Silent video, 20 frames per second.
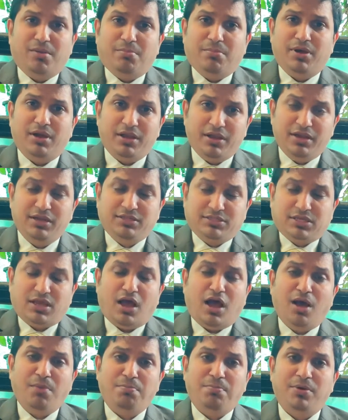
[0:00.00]
it's
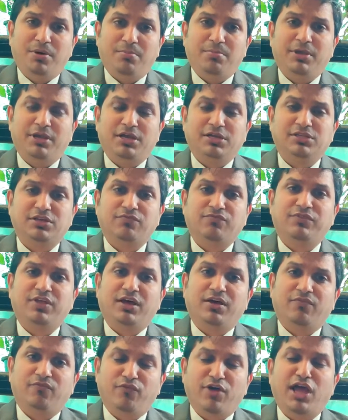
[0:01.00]
up because of the
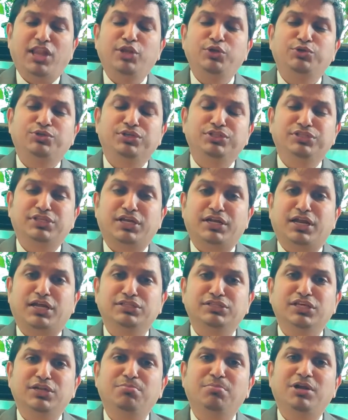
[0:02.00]
valuations are
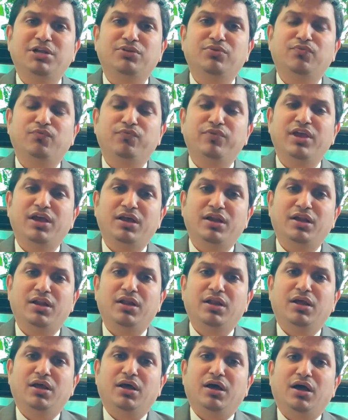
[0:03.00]
concerned, but we are
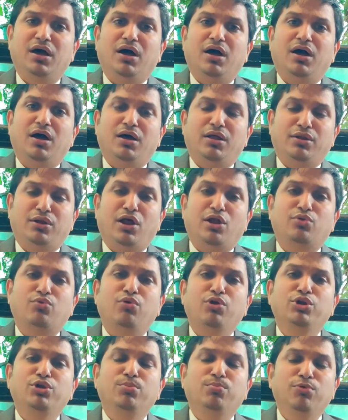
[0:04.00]
not going to
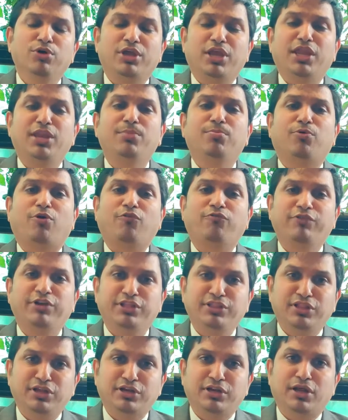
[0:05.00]
book any profit in that
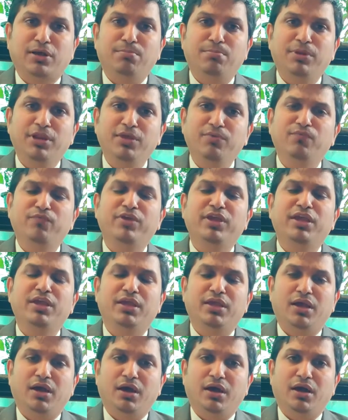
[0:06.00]
company. We
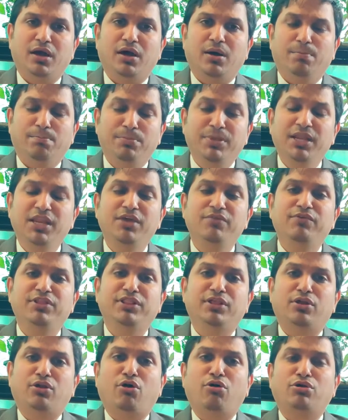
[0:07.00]
believe in the
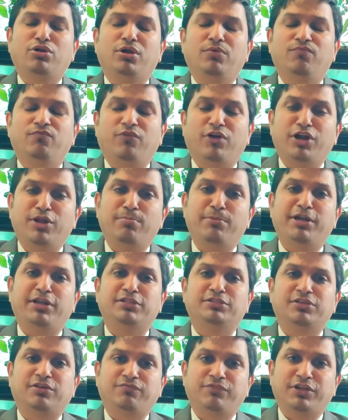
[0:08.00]
long-term fundamentals
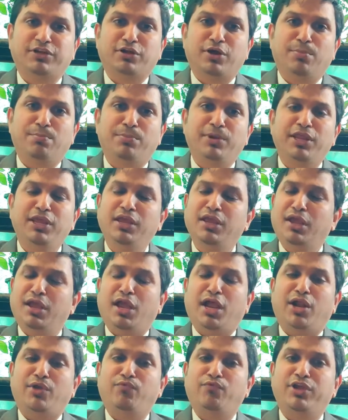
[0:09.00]
of that company, and
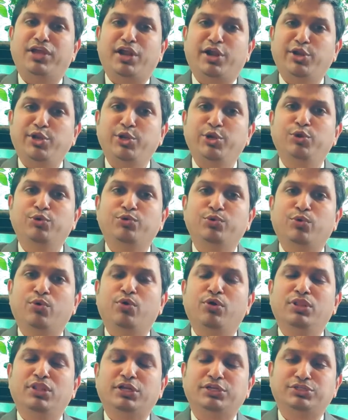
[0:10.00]
we continue to hold
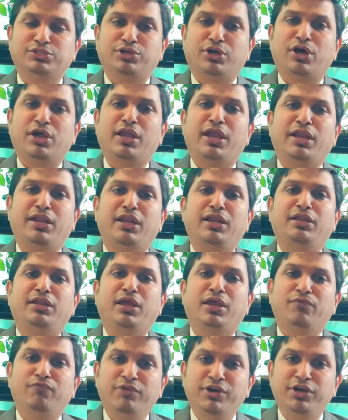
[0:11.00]
that stock, and at
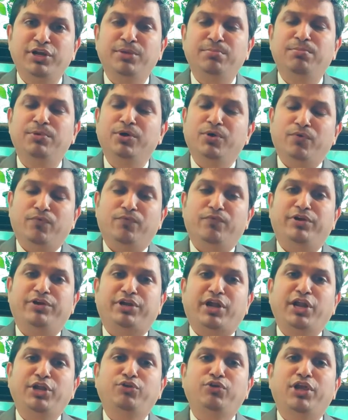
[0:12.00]
every dip, we try
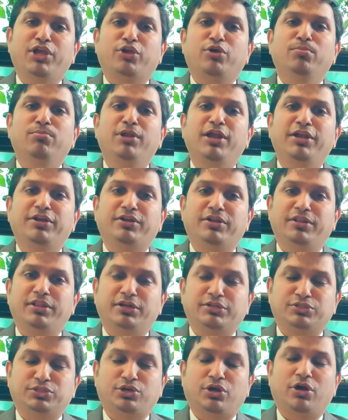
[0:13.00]
to accumulate that
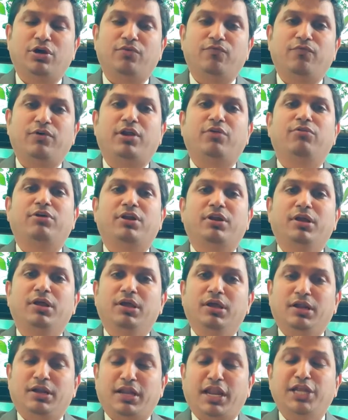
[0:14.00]
stock for our
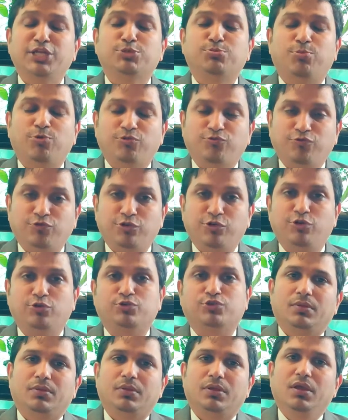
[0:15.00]
clients'
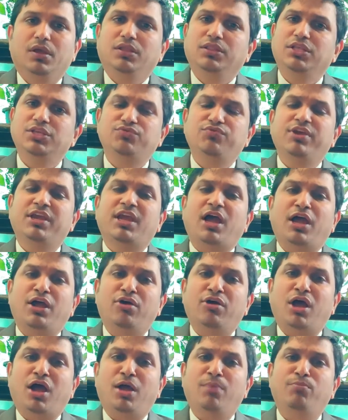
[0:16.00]
portfolios. This week, I
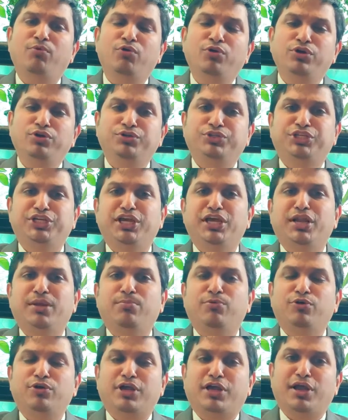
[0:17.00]
am going to share about a
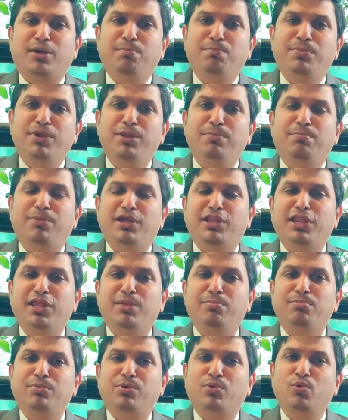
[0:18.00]
company by name
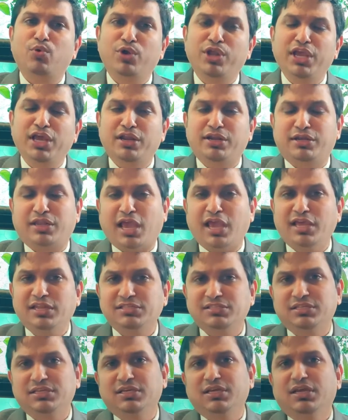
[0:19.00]
Goodyear Tires.
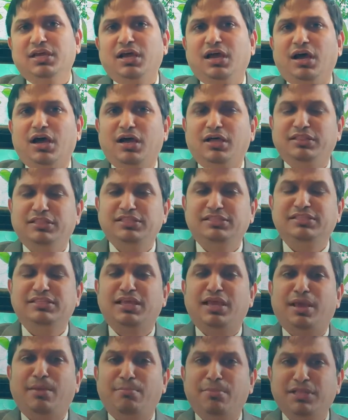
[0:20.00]
This is a
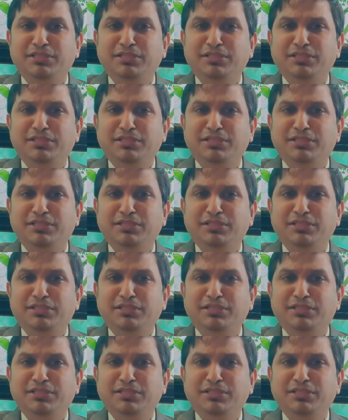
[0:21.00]
MNC